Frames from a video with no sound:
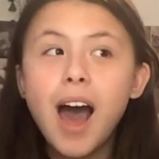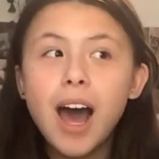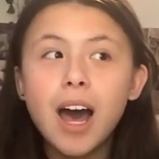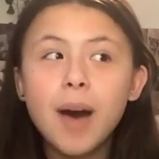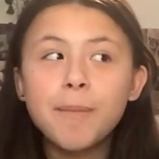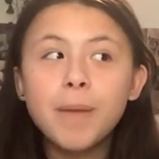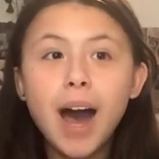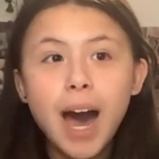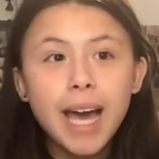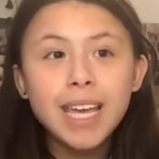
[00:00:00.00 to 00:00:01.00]
Um,
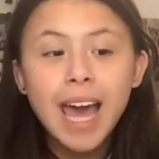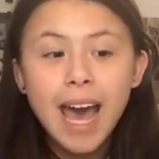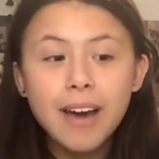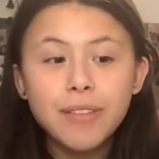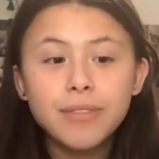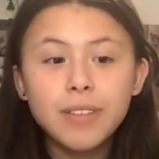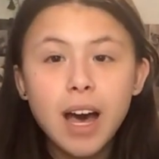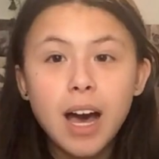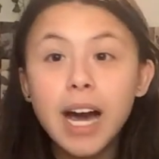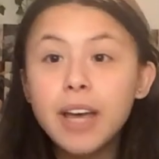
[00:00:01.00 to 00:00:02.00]
I have,
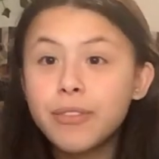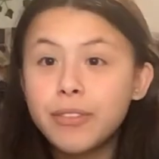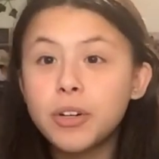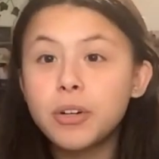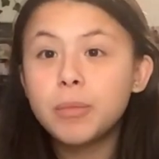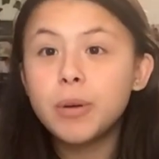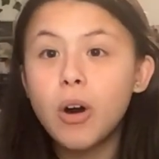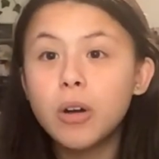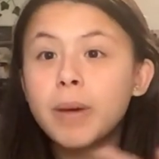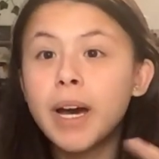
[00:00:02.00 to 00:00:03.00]
I film
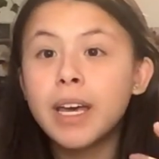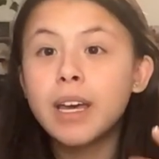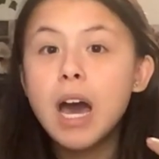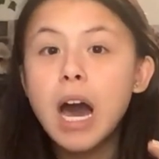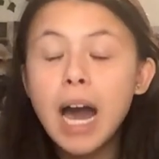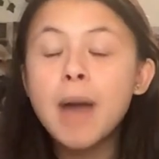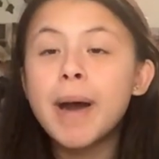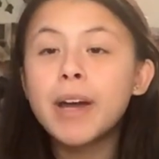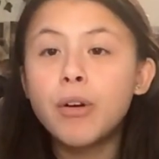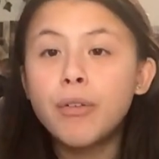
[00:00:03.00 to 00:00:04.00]
on my
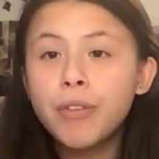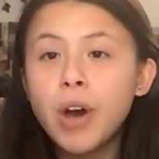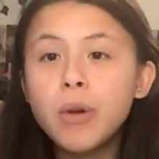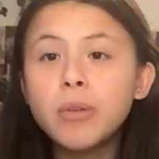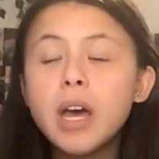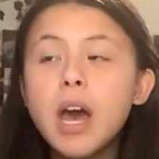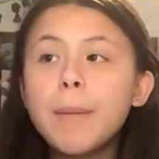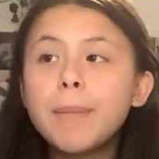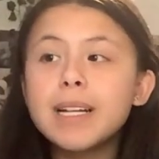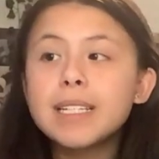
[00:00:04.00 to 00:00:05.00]
iPad or phone,
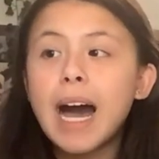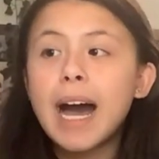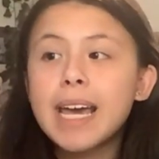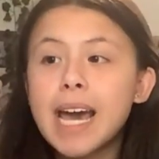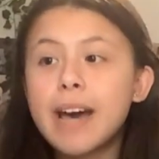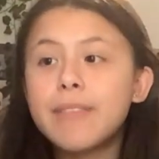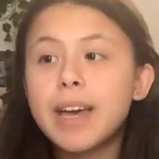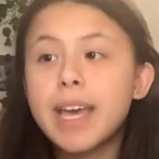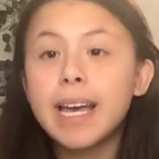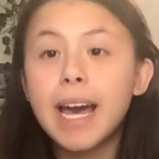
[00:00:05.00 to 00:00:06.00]
but I have
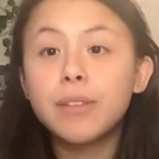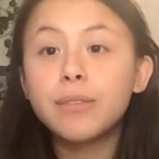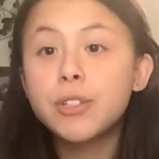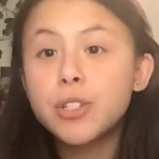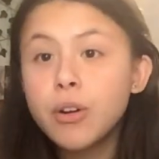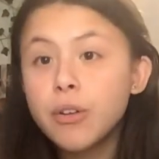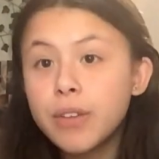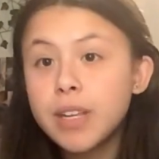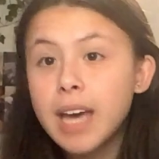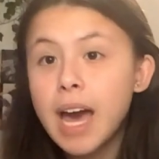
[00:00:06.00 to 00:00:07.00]
a Canon
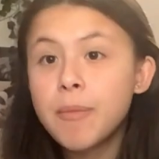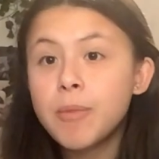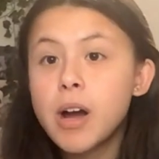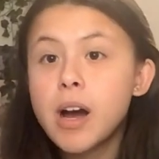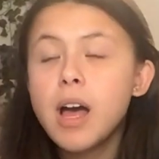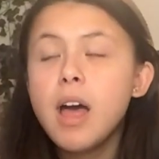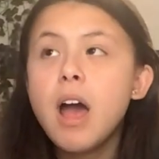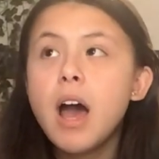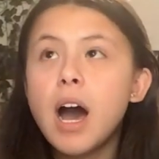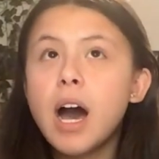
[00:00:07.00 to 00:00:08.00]
photography camera,
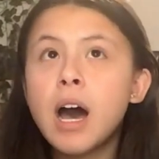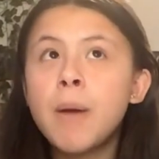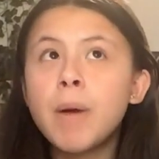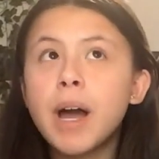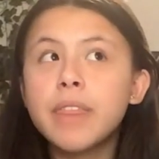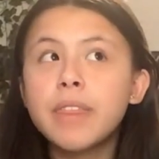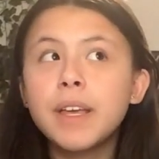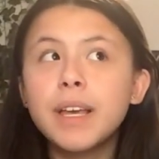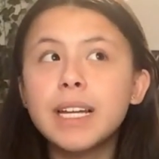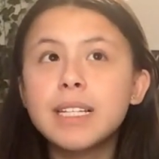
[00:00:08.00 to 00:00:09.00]
um, I
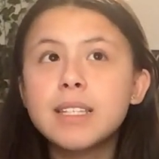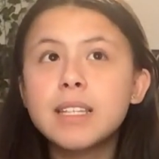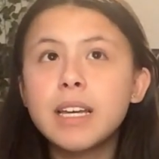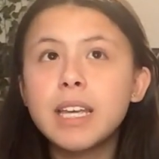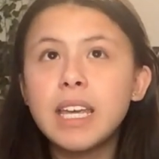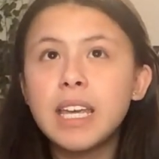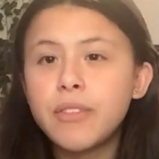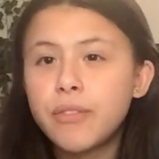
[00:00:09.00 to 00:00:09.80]
think it's the E